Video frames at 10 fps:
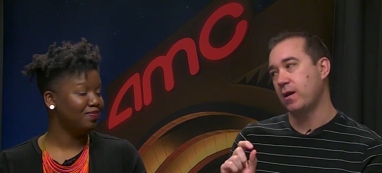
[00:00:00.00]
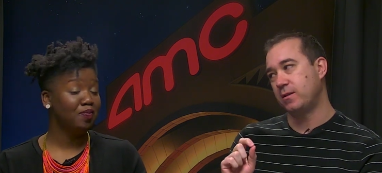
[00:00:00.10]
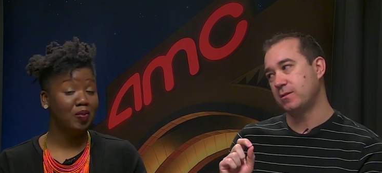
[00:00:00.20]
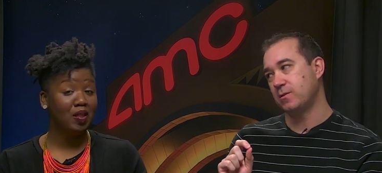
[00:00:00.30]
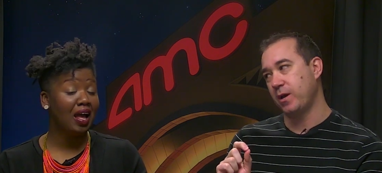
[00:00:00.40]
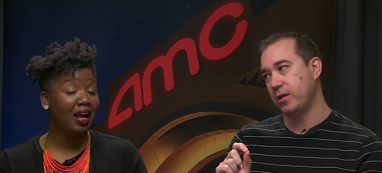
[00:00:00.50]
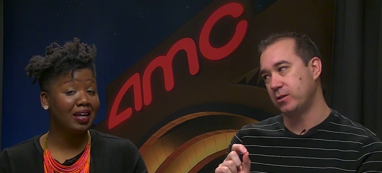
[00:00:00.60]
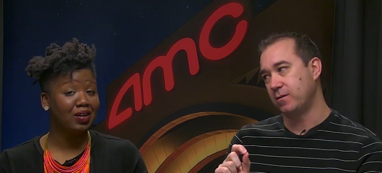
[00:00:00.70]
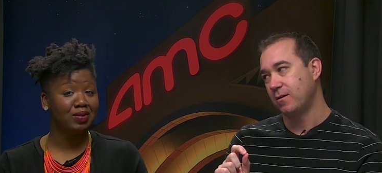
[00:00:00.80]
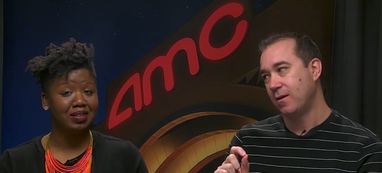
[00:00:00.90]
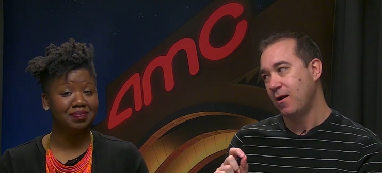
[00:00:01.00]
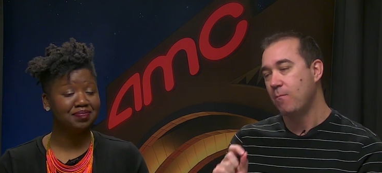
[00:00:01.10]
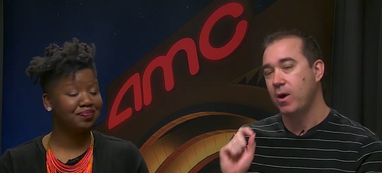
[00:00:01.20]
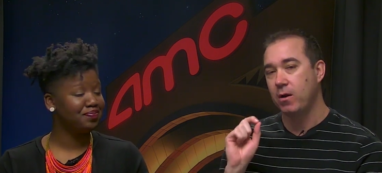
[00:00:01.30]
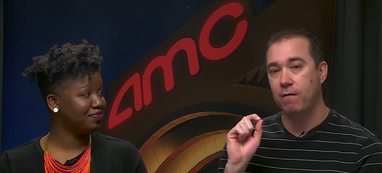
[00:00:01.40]
Speaker 1: with anticipation. I can't wait.
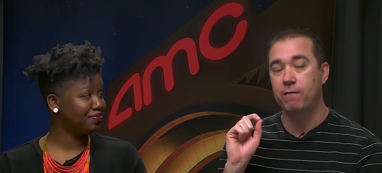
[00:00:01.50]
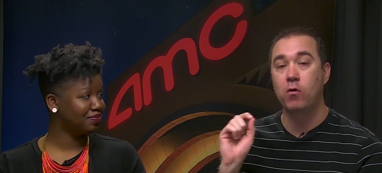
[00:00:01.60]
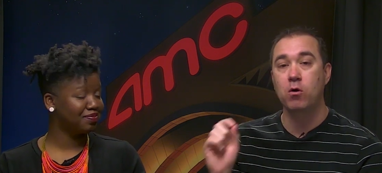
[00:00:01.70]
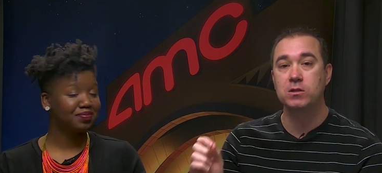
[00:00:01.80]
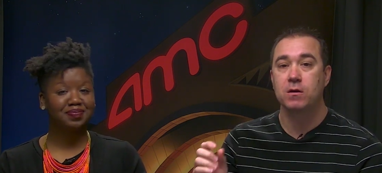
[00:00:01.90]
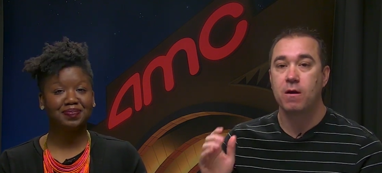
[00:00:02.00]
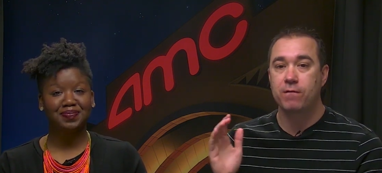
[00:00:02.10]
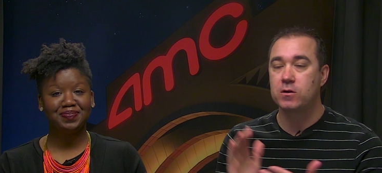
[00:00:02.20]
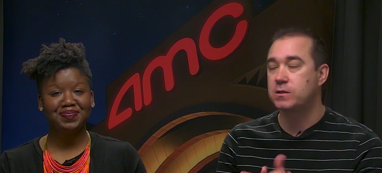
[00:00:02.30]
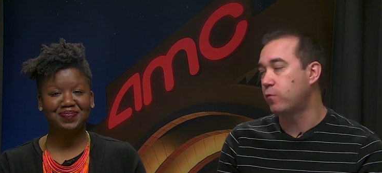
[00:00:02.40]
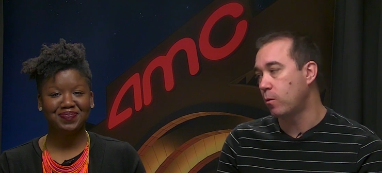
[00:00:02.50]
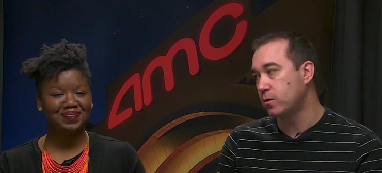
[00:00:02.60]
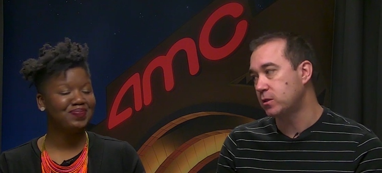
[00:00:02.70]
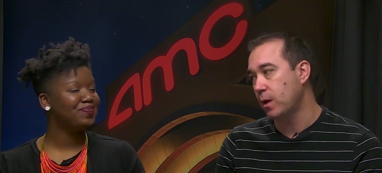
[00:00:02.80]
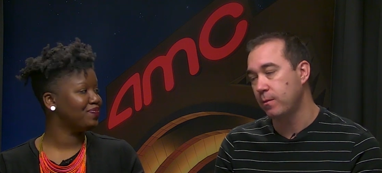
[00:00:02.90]
But uh, of course, first and
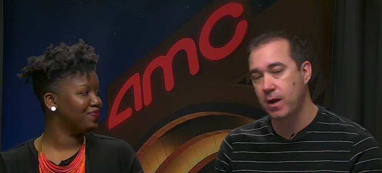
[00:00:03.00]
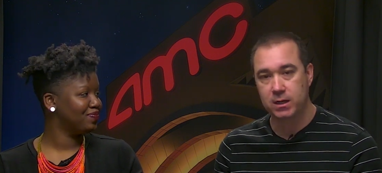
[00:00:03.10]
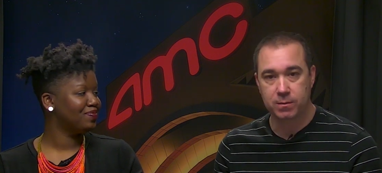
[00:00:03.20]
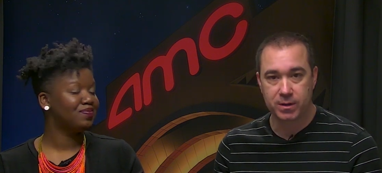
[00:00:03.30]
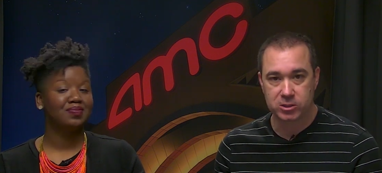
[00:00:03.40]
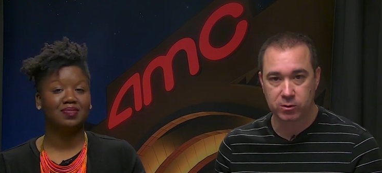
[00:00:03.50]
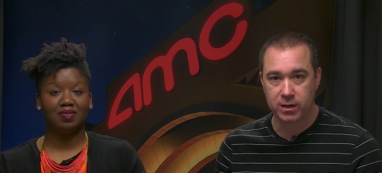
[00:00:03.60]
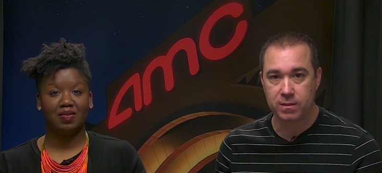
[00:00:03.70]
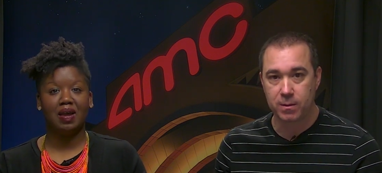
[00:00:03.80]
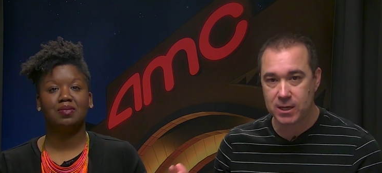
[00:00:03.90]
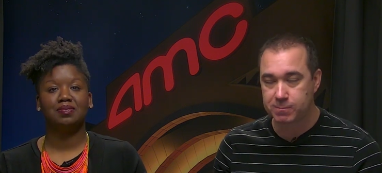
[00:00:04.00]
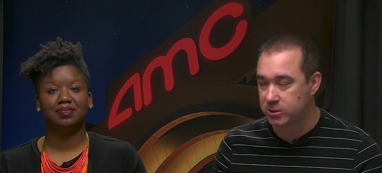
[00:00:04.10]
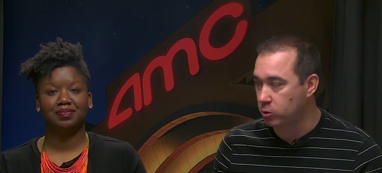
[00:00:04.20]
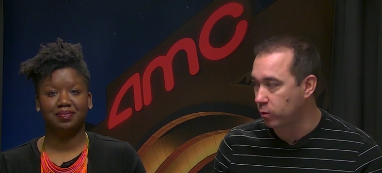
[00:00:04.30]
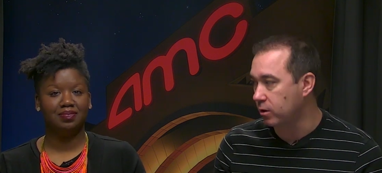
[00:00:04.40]
foremost, coming back to the big screen, the yeah. Best
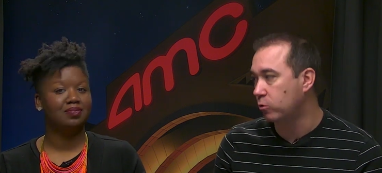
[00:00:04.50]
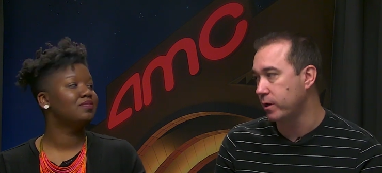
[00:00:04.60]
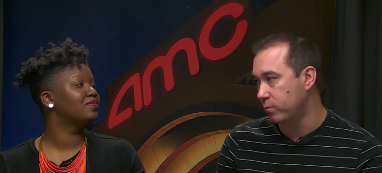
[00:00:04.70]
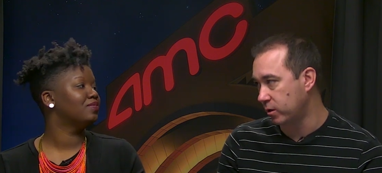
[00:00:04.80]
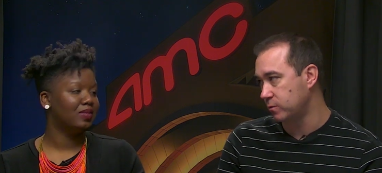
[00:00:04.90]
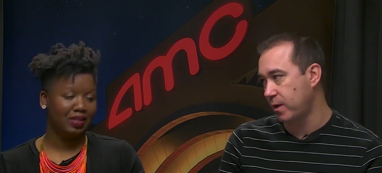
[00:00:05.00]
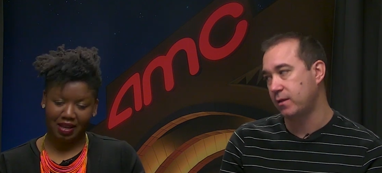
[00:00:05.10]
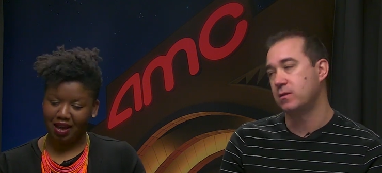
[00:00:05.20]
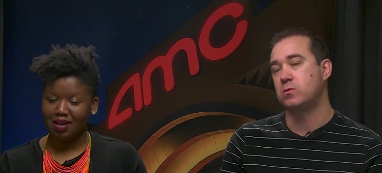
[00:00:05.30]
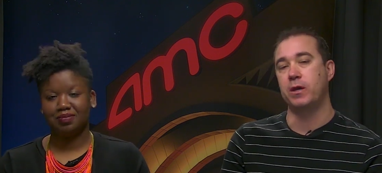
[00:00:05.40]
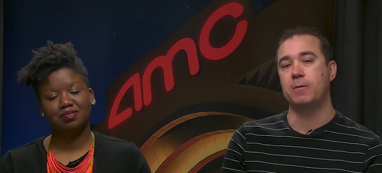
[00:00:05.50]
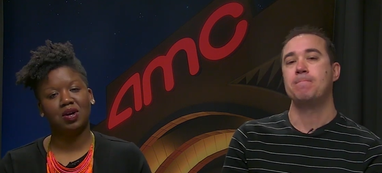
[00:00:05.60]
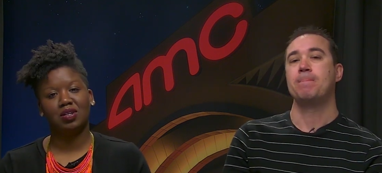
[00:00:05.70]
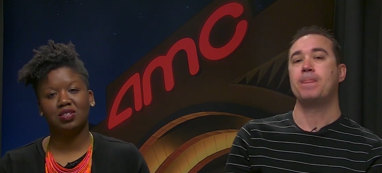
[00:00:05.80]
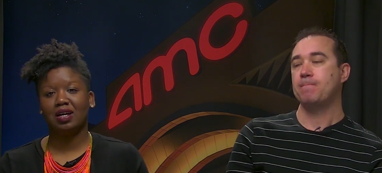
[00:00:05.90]
Picture winner, Green Book, is back yeah. this week.
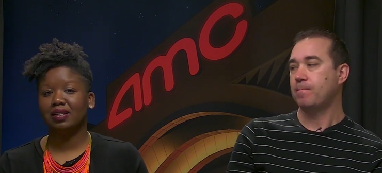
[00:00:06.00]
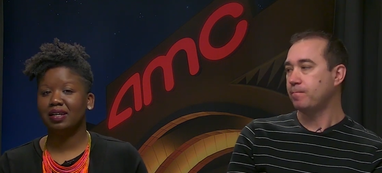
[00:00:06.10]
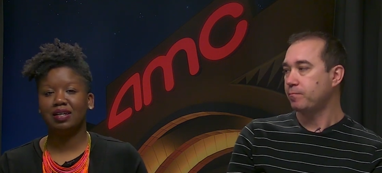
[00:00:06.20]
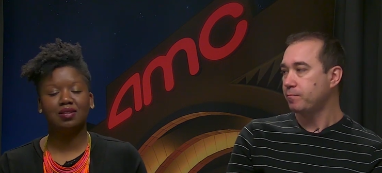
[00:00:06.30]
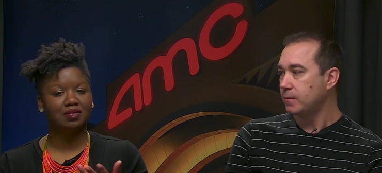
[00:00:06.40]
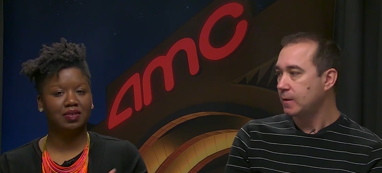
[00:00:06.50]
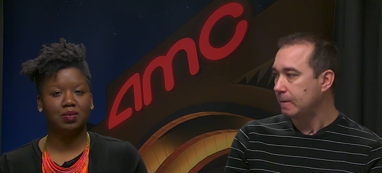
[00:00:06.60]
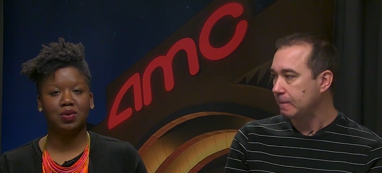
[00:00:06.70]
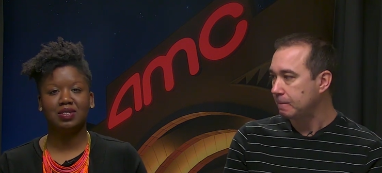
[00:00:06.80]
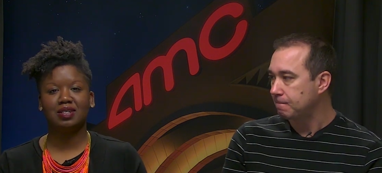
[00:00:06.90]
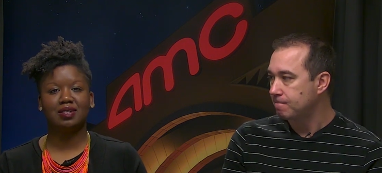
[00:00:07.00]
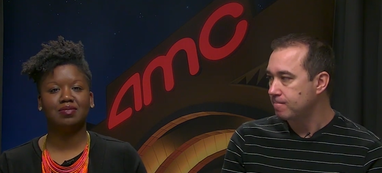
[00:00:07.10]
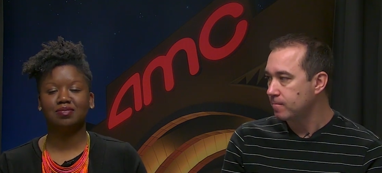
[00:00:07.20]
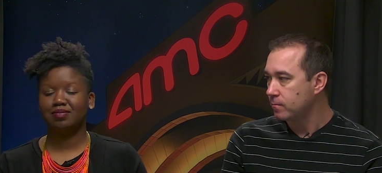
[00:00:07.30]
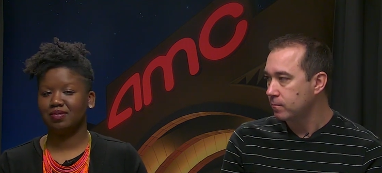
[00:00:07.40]
Speaker 2: Mahershala Ali, Viggo
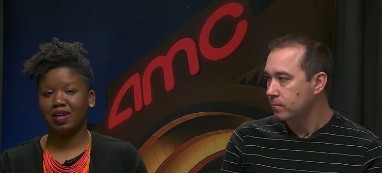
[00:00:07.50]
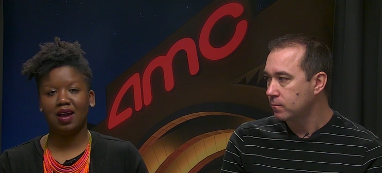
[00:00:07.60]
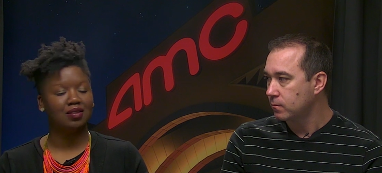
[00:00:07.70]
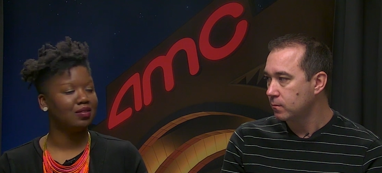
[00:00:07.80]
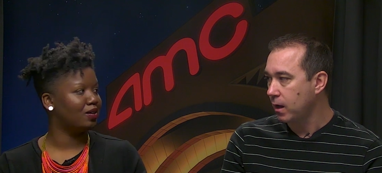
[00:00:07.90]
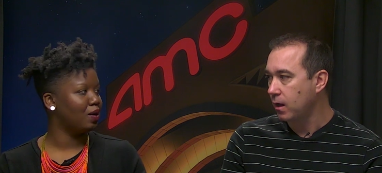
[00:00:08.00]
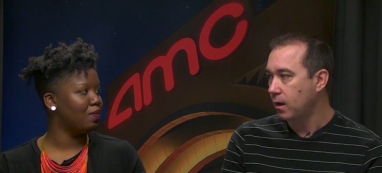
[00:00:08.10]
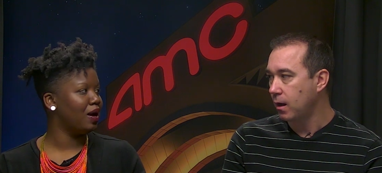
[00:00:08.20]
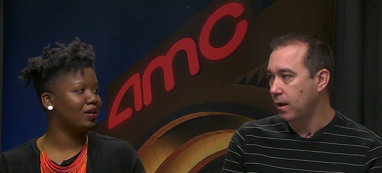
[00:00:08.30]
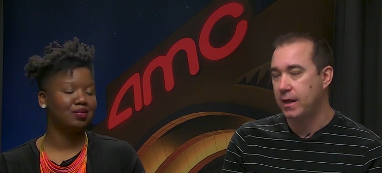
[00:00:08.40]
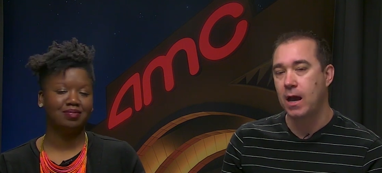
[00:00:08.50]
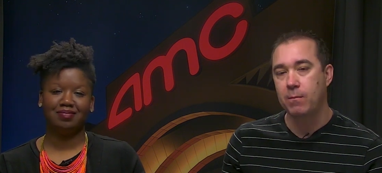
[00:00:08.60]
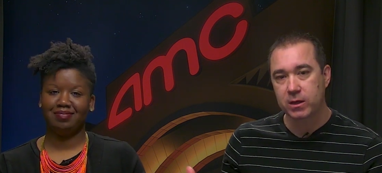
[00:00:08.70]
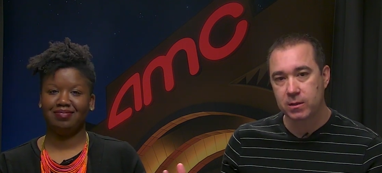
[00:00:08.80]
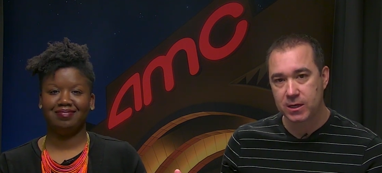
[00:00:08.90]
Mortensen, yeah, yeah. back. You
Speaker 1: got to
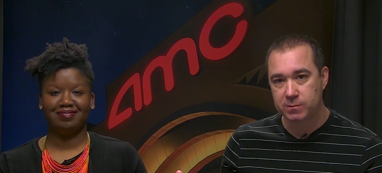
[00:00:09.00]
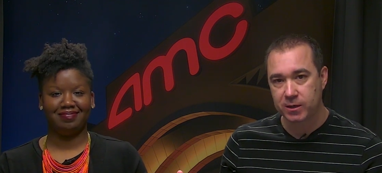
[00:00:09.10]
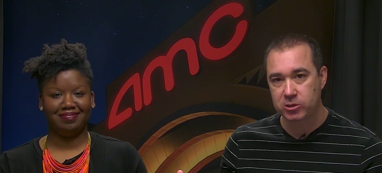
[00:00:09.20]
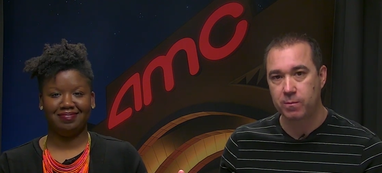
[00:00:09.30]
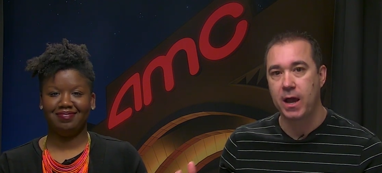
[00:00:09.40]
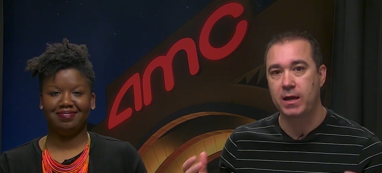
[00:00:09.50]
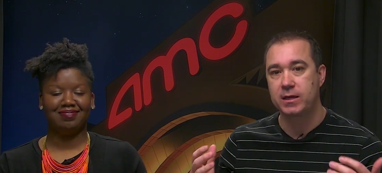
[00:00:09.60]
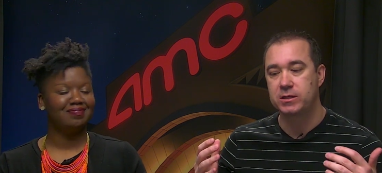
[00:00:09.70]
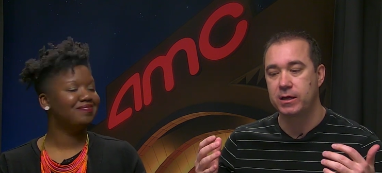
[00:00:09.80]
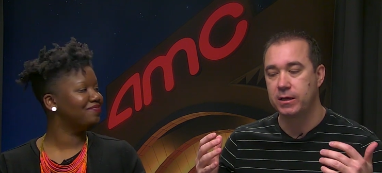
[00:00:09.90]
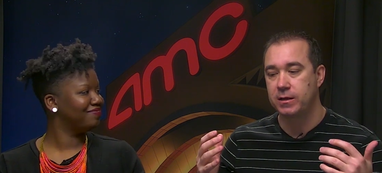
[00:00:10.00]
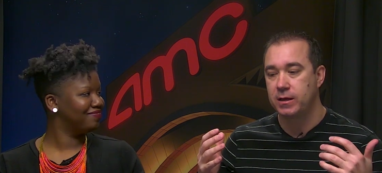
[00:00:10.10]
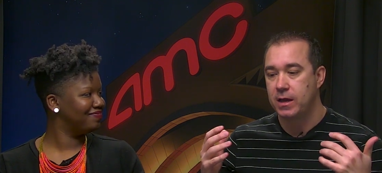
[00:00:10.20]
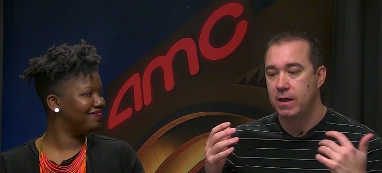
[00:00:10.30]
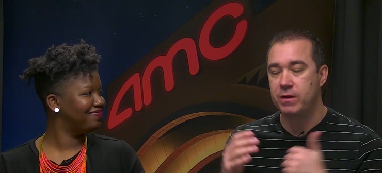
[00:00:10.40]
bring the best picture back. It's it, it,
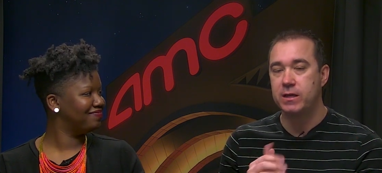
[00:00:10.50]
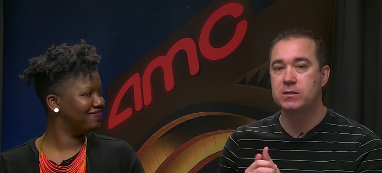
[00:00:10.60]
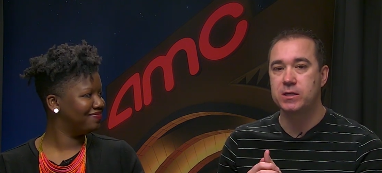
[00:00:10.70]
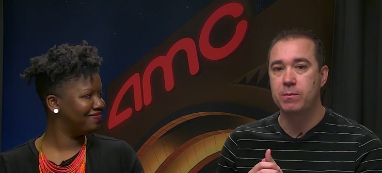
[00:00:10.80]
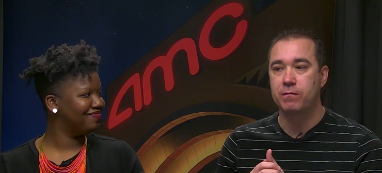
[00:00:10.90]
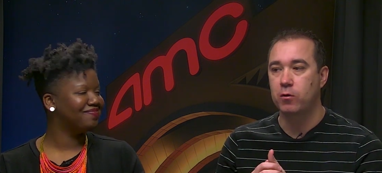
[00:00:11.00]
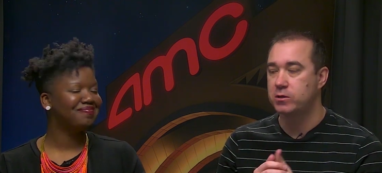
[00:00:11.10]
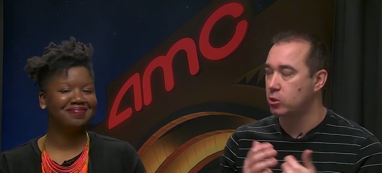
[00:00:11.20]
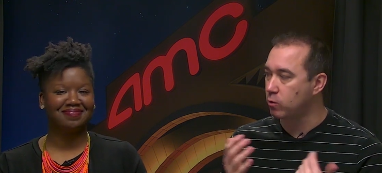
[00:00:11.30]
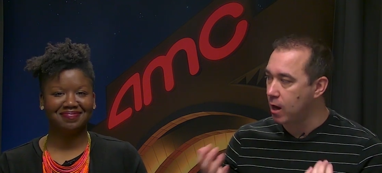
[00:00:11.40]
if you didn't see it before, it's a